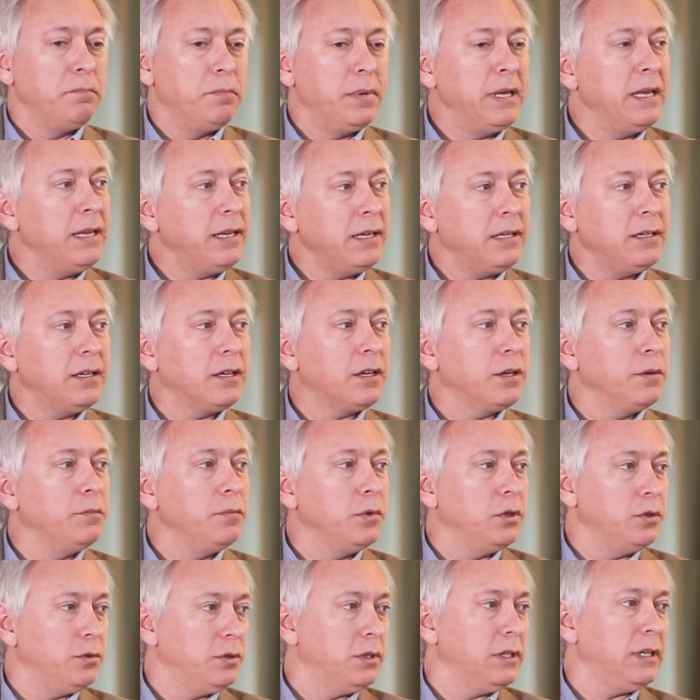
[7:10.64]
being in a
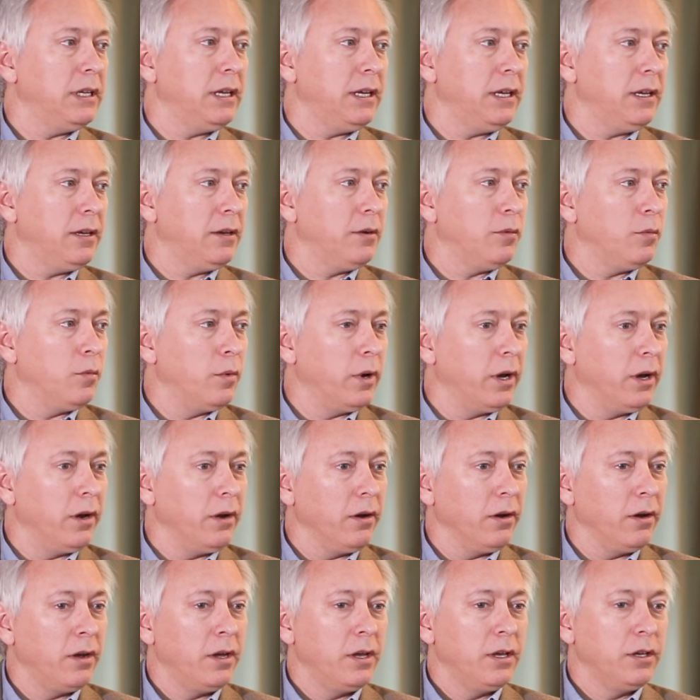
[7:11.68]
community
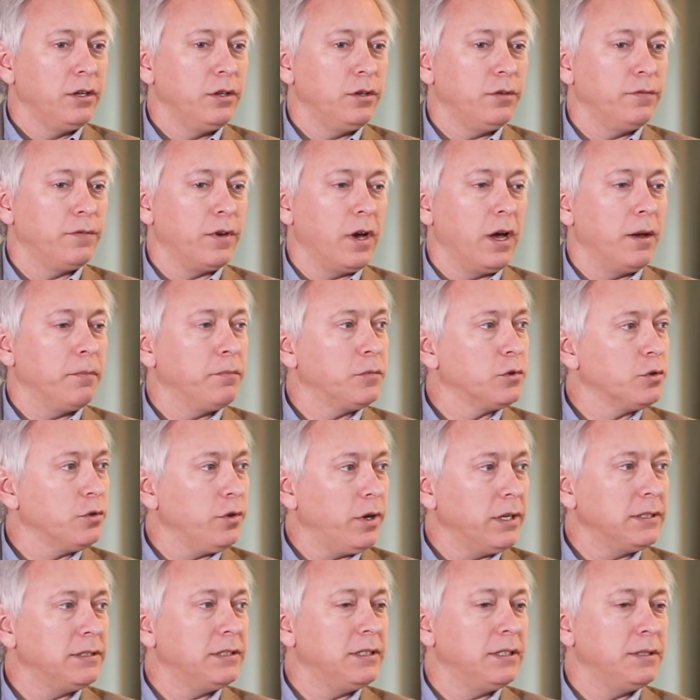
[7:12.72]
where you've got
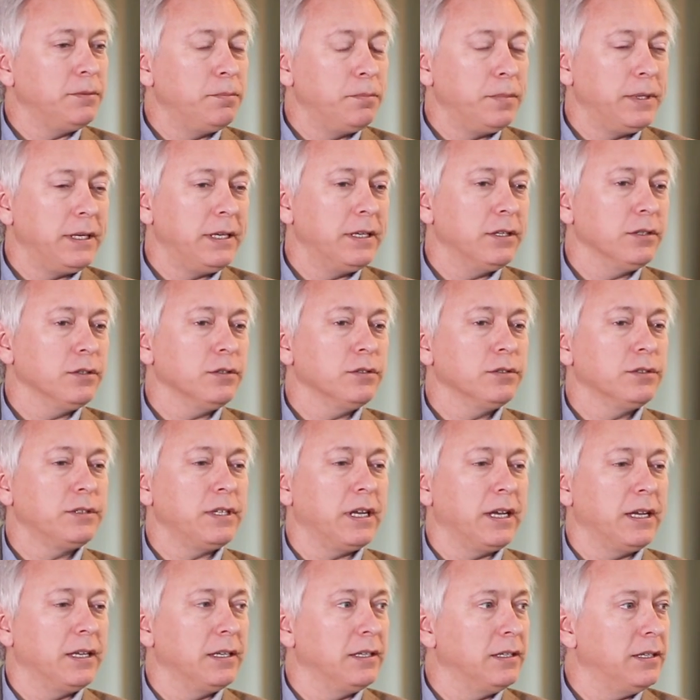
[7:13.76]
trusted peers
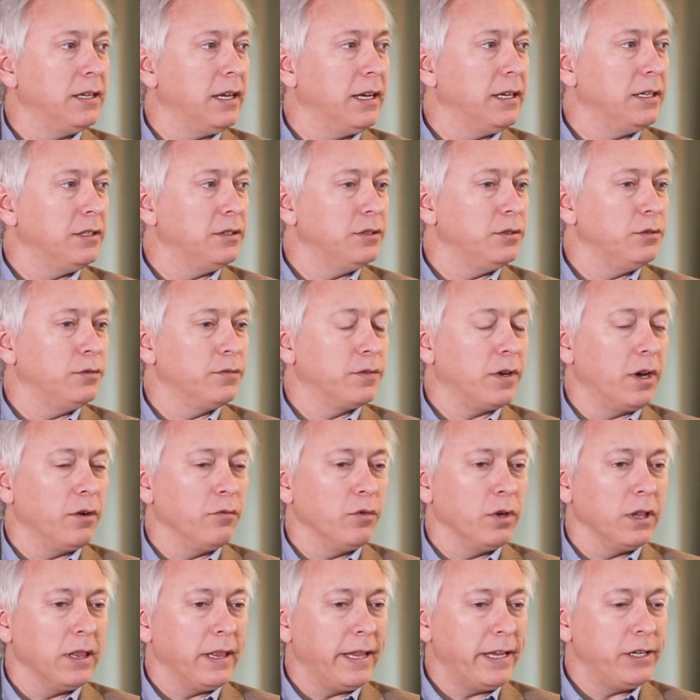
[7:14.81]
and you've got
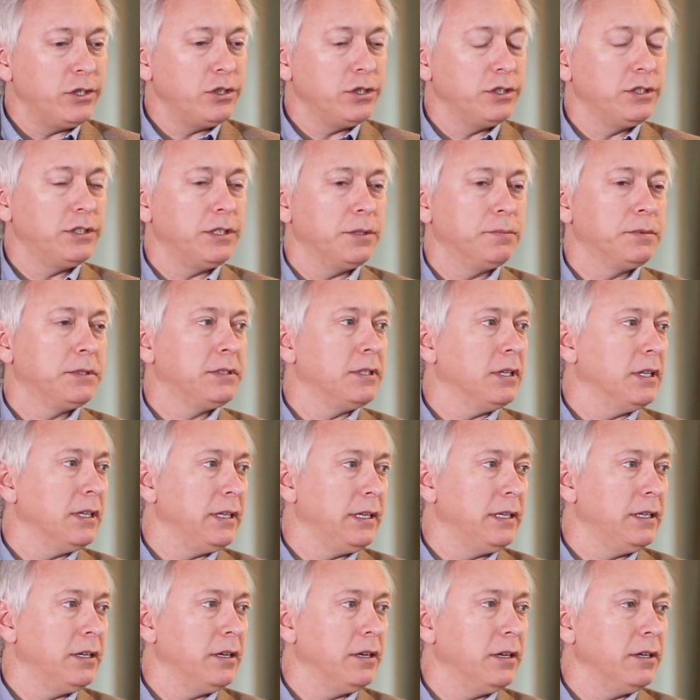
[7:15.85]
relationships to
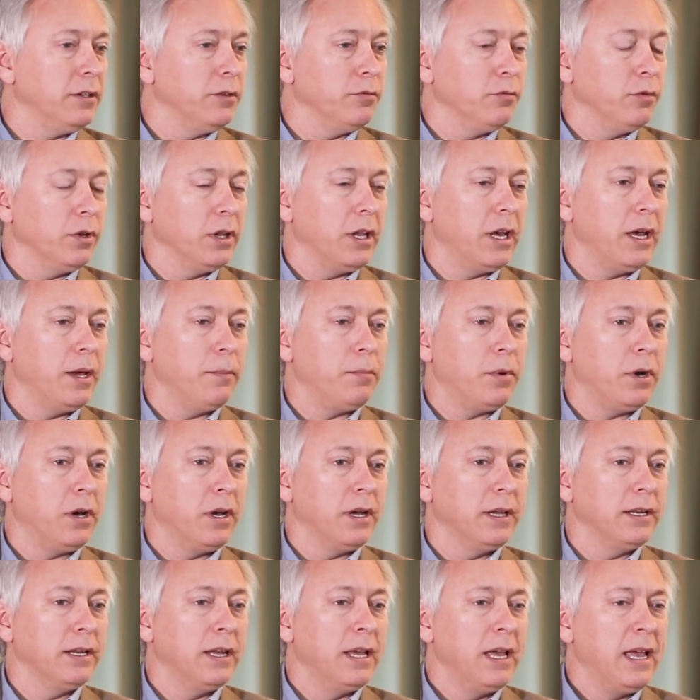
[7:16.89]
lean on and rely
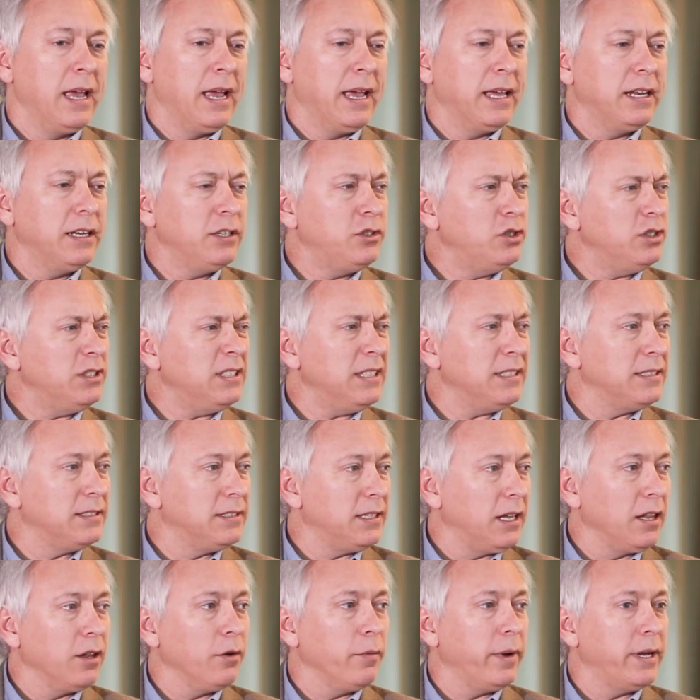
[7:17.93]
upon, and it just
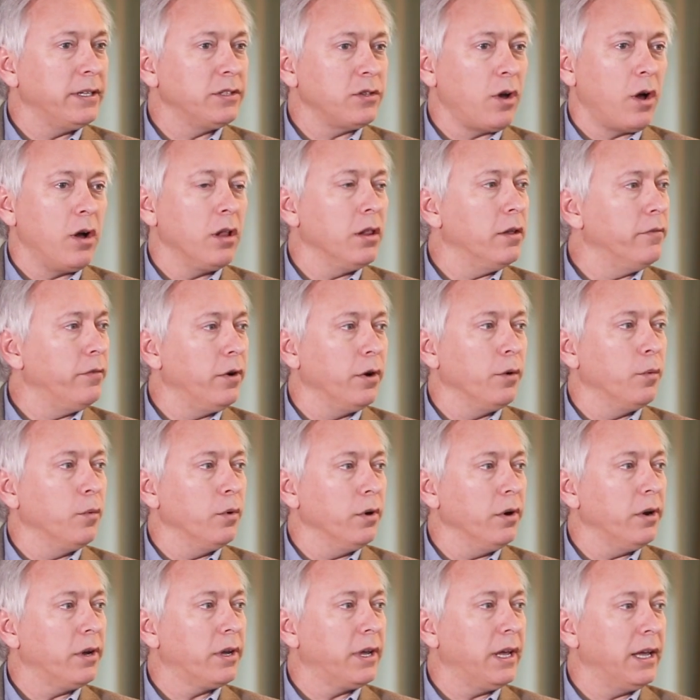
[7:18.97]
accelerates all of our
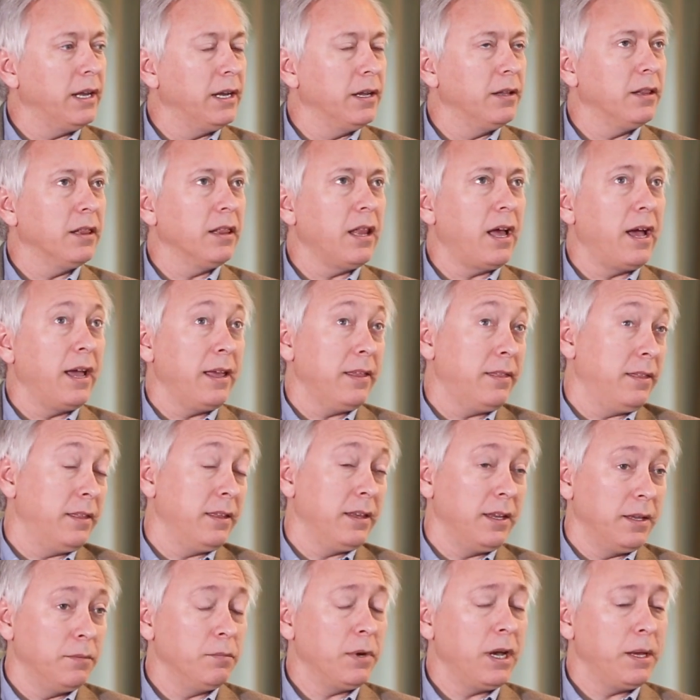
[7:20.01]
work. And
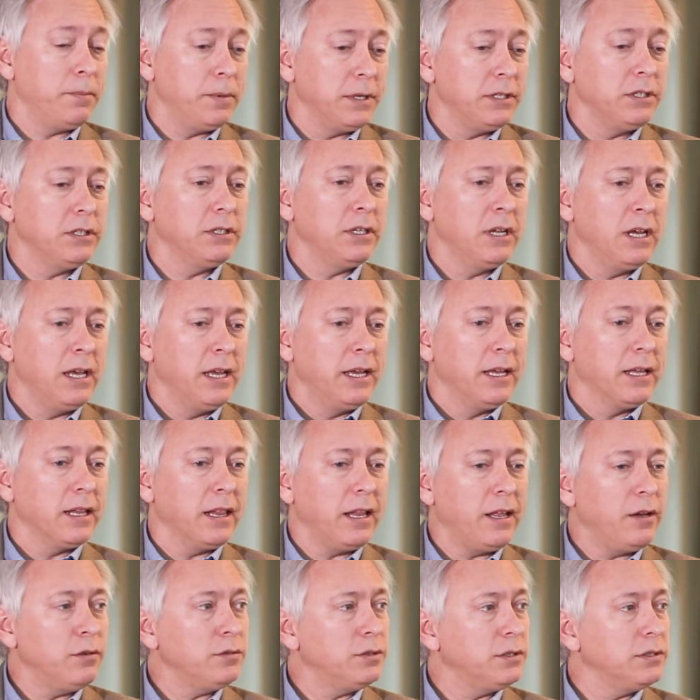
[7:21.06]
in my opinion, it
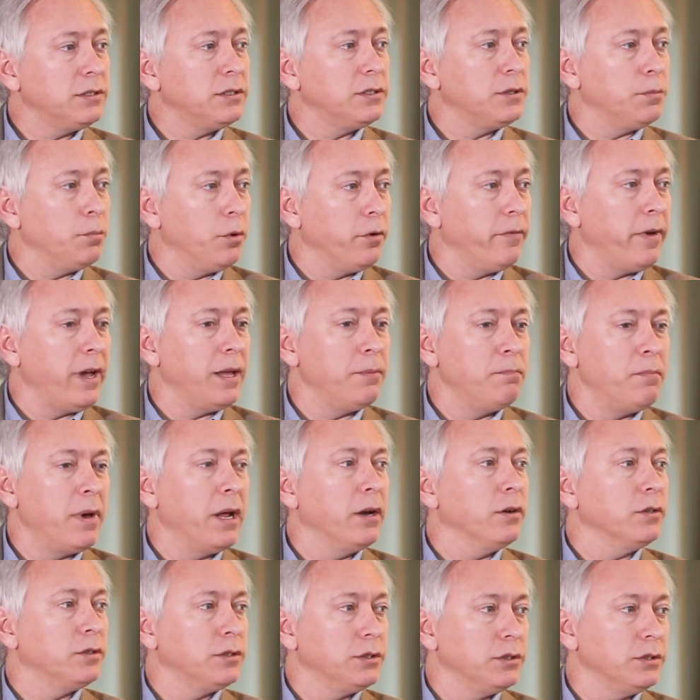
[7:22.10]
allows us to provide
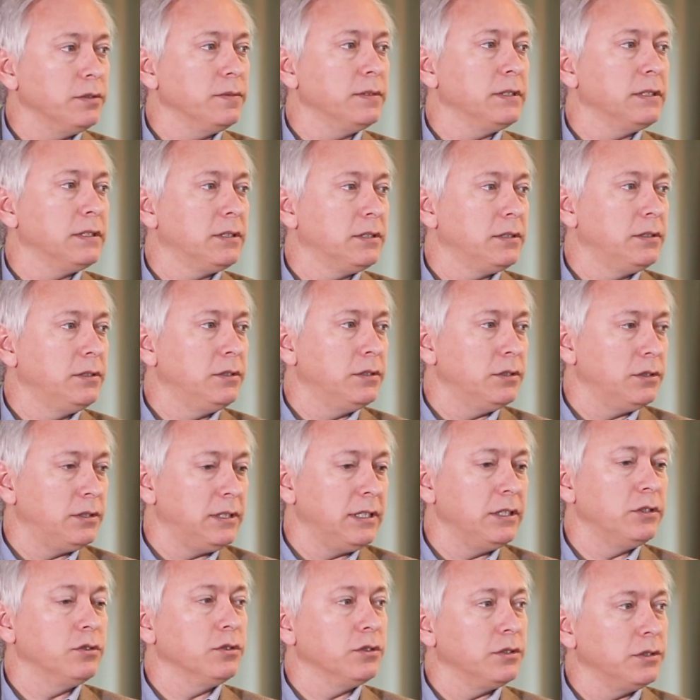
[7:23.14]
better service to
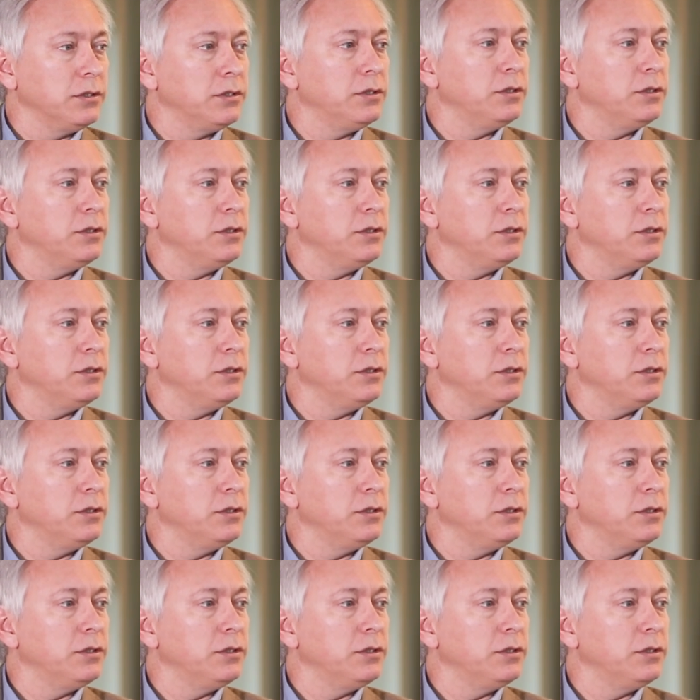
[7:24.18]
teachers and